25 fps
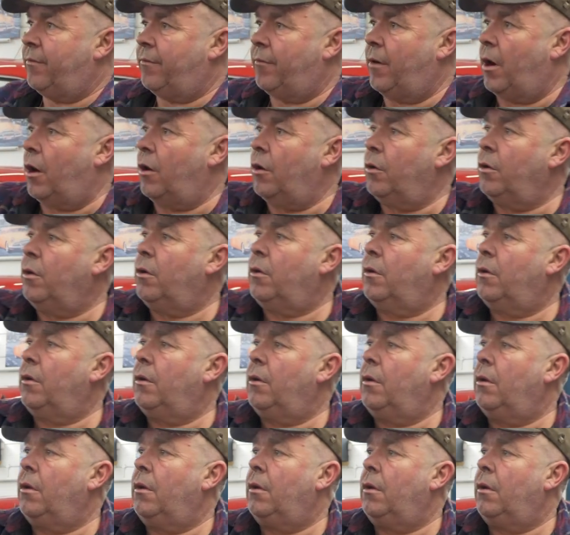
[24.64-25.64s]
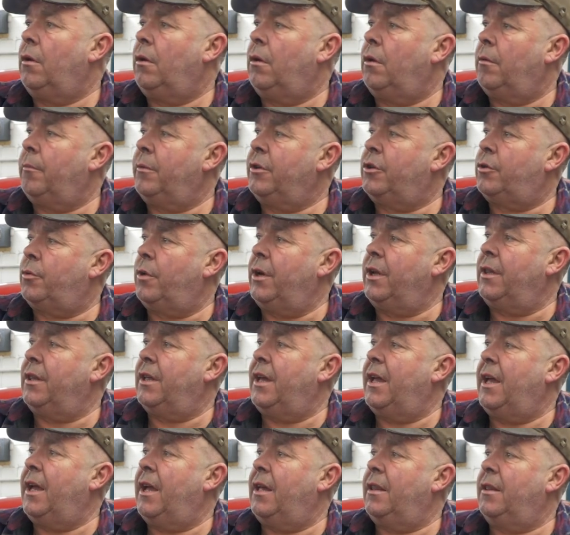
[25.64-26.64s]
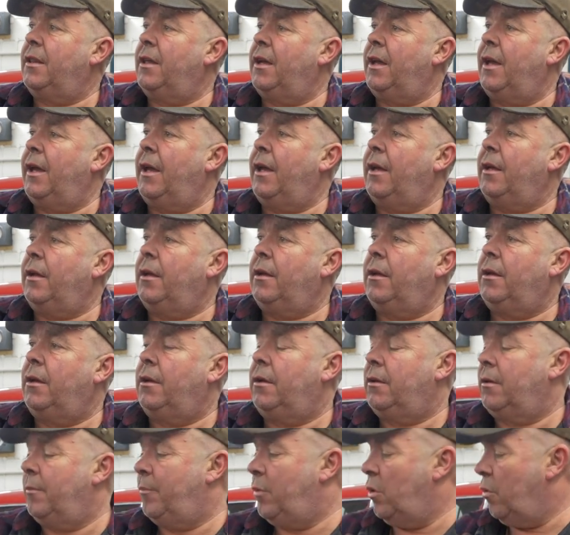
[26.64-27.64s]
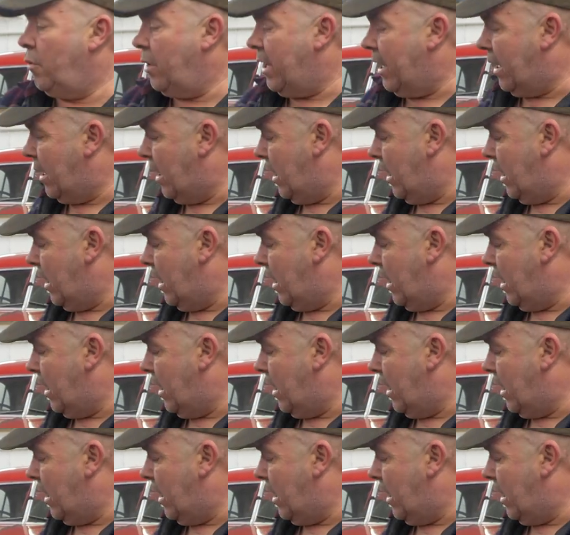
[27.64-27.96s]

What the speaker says: throw between there and there to pull that